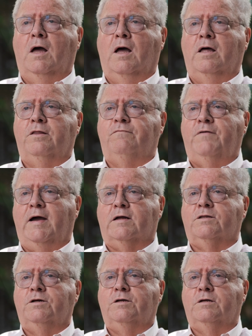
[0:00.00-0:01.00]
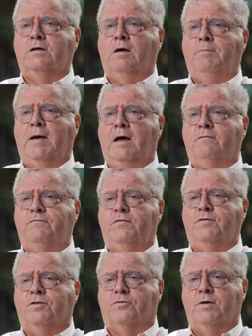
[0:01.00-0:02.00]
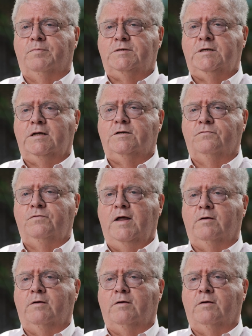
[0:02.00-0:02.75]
the fact that about 53% of